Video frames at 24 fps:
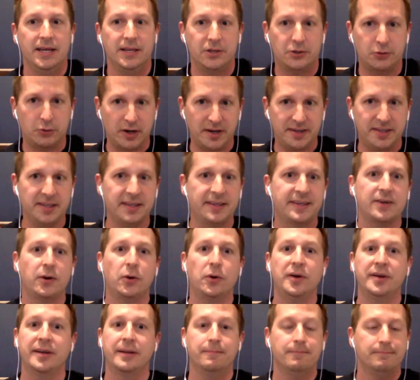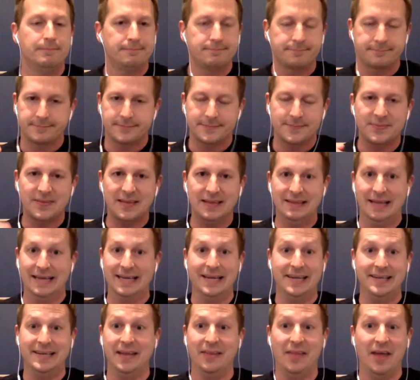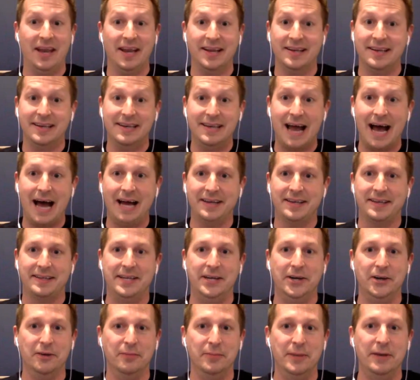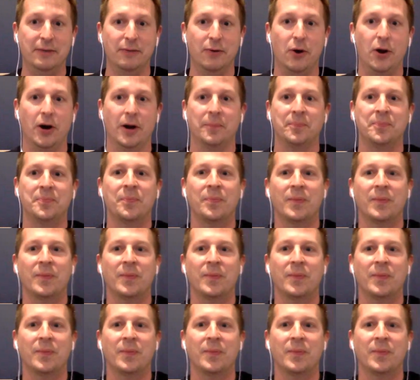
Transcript: Trusted source, like I said, that has not steered me wrong.